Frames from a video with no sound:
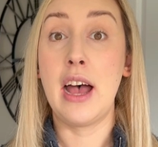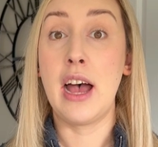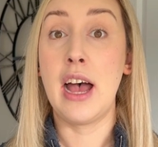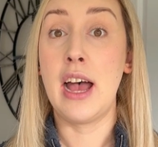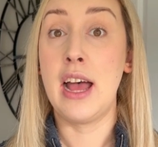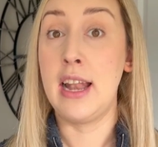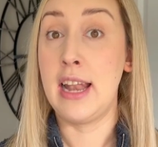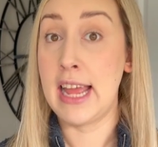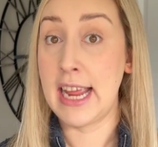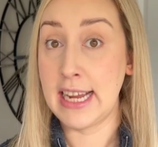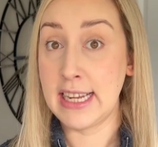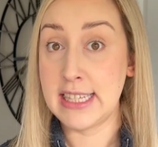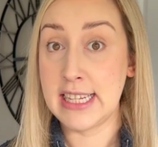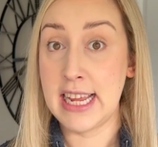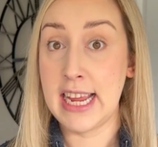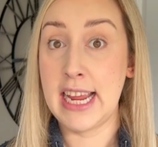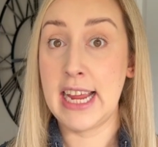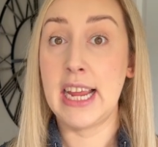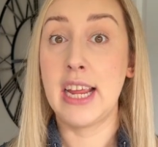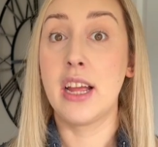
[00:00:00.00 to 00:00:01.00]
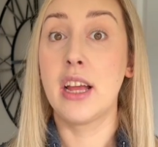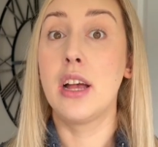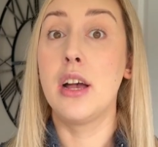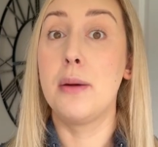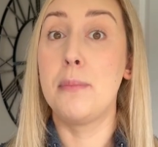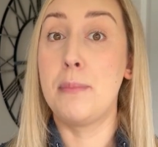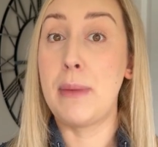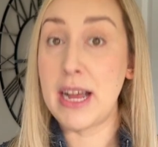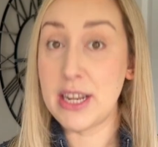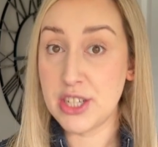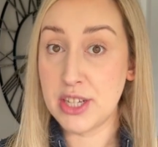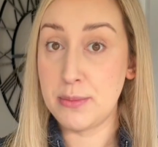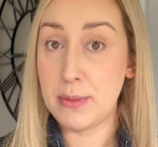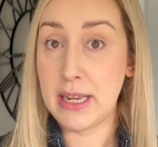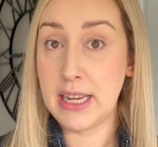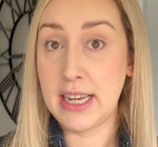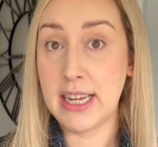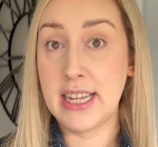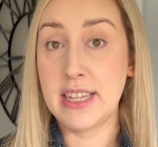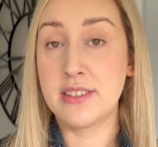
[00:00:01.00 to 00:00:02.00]
a lady matching
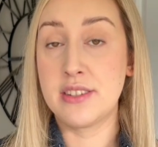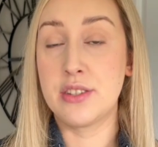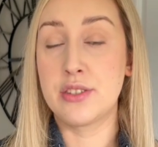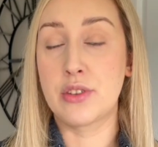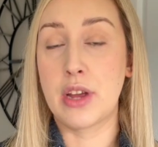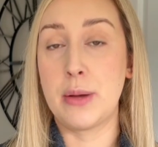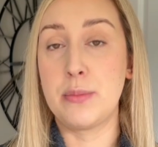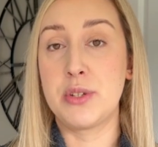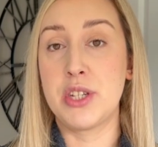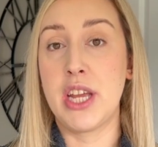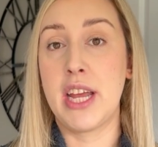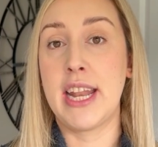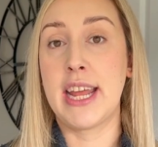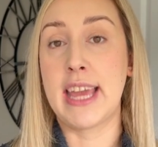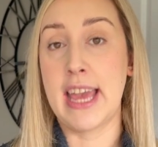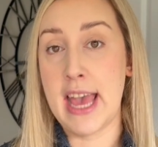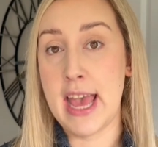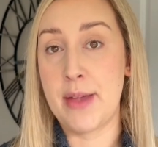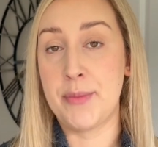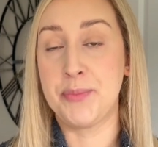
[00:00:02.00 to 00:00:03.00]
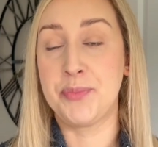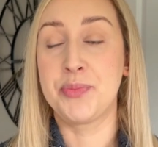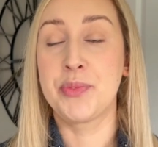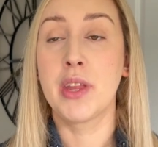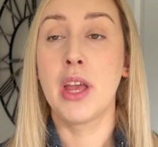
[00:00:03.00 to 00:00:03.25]
Melanie's description again,